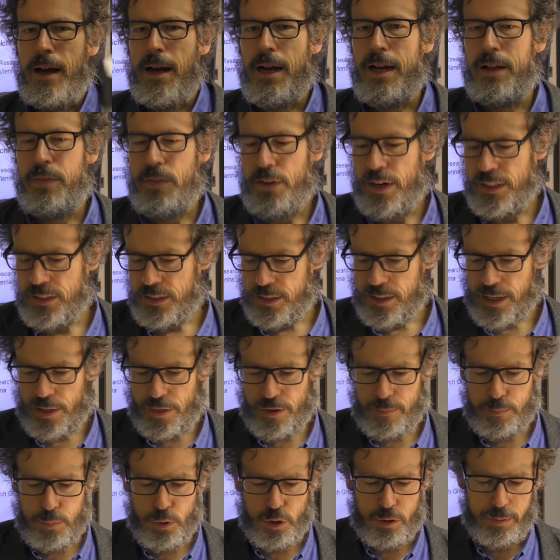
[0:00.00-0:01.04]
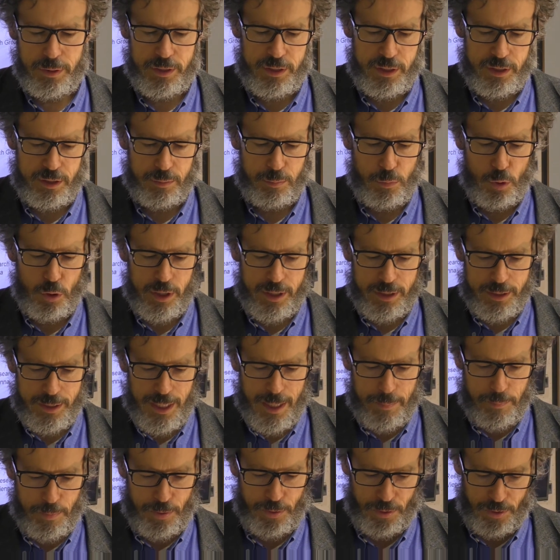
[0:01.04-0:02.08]
And there's another book which is more
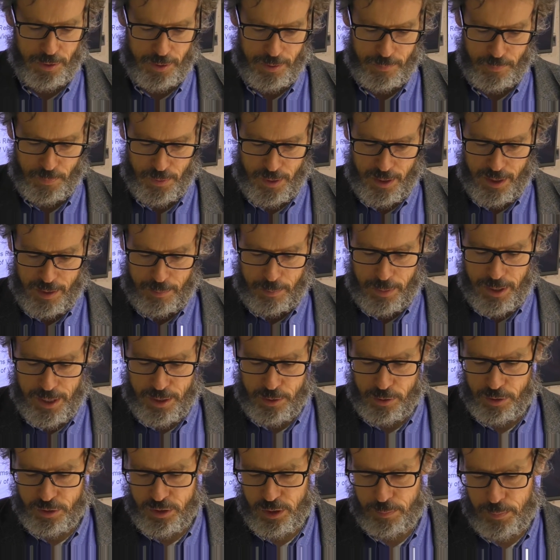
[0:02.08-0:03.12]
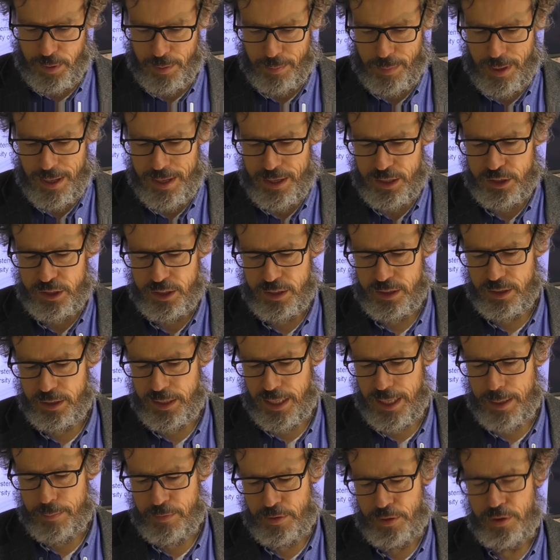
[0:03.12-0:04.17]
in-depth by Roger B. Meyerson,
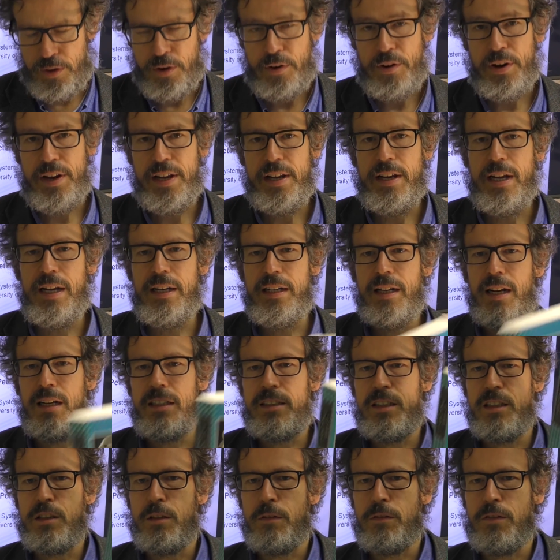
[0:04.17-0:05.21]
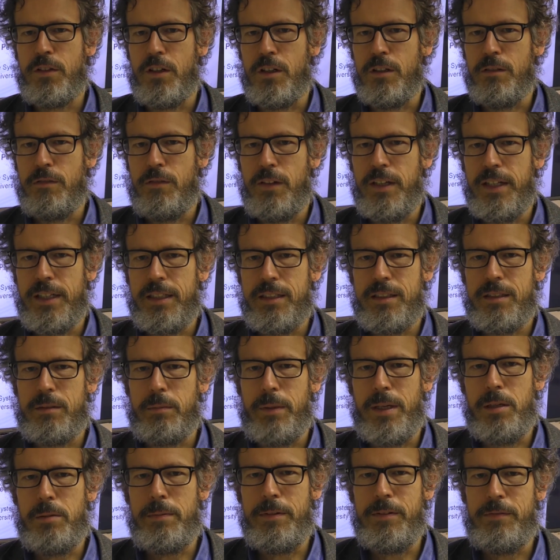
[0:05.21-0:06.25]
Game Theory, Analysis of Conflicts,
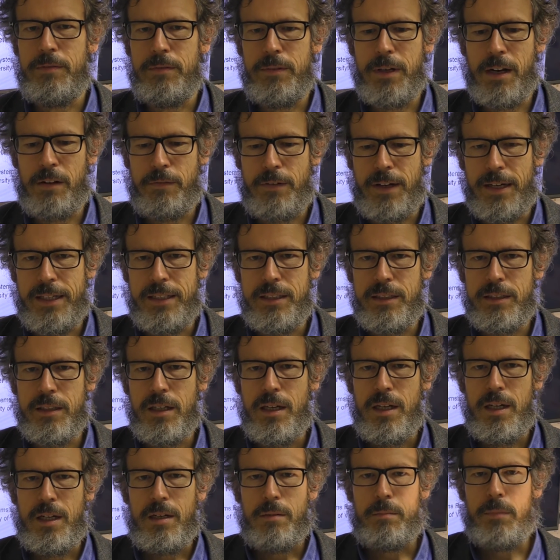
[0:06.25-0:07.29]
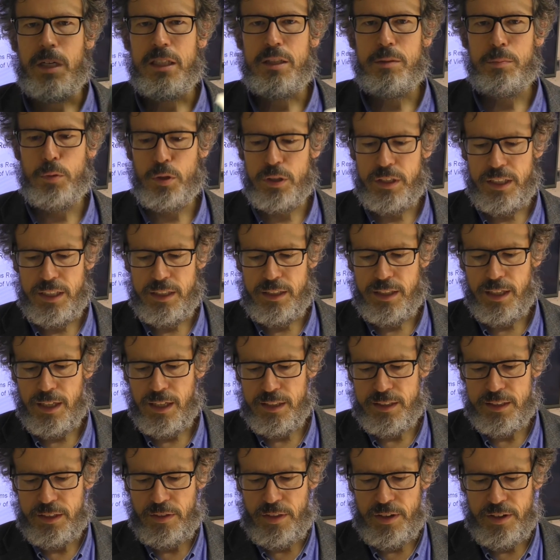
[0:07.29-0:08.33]
where we will find much more
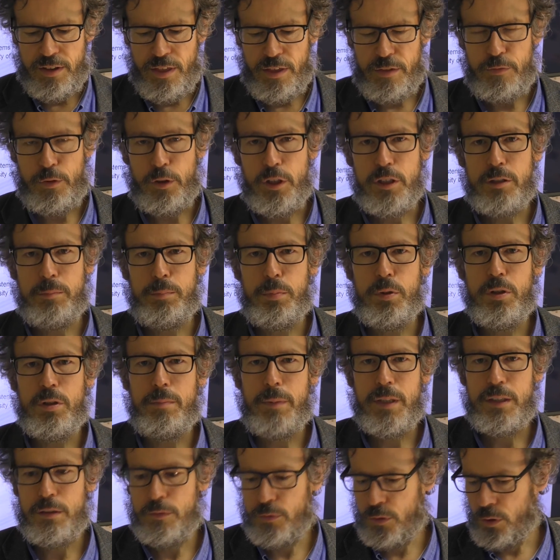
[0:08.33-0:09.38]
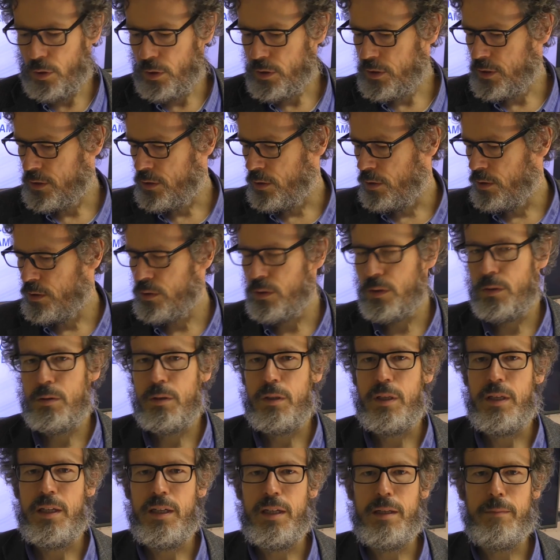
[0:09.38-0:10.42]
details than the first book, but of course it's also
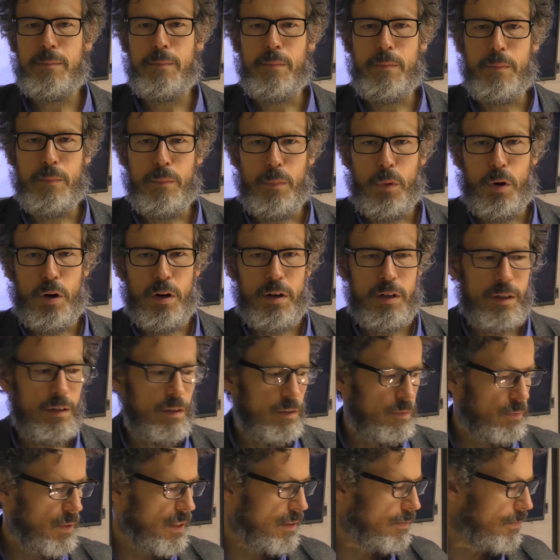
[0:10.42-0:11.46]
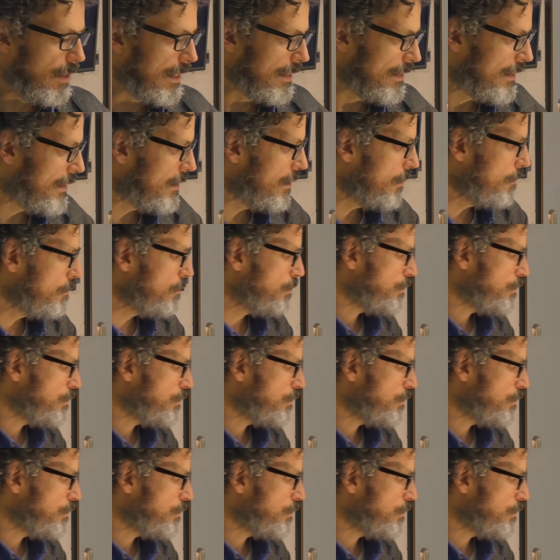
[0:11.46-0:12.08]
more advanced.